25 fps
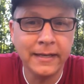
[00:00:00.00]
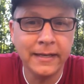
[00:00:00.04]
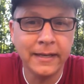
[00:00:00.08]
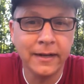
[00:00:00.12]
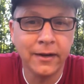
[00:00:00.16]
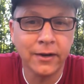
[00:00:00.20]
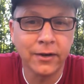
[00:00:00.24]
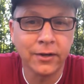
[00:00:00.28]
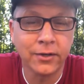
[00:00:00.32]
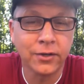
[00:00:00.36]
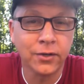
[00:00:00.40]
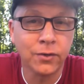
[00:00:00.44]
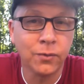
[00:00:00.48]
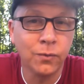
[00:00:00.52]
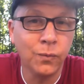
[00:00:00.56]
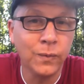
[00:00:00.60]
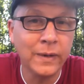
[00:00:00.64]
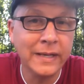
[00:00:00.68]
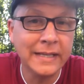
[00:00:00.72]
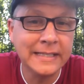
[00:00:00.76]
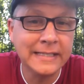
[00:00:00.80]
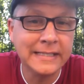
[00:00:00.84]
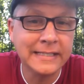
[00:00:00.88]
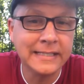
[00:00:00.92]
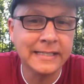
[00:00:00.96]
character
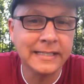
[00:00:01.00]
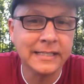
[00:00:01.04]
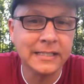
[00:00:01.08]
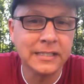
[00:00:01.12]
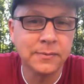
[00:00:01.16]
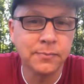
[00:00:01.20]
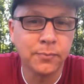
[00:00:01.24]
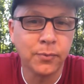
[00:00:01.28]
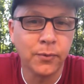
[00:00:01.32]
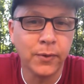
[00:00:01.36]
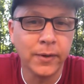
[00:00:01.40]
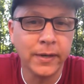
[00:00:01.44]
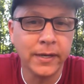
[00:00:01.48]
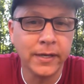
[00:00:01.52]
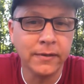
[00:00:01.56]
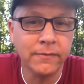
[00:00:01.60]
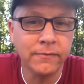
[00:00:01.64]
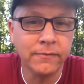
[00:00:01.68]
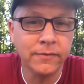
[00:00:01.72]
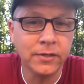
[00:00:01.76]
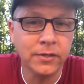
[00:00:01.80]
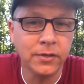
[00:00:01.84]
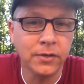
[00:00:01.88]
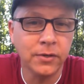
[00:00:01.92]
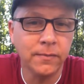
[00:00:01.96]
Winston's point of
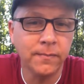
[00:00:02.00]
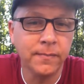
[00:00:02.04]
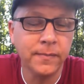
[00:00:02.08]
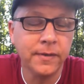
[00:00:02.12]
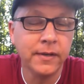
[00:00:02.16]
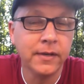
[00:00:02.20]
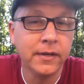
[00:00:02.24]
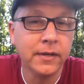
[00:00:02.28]
view.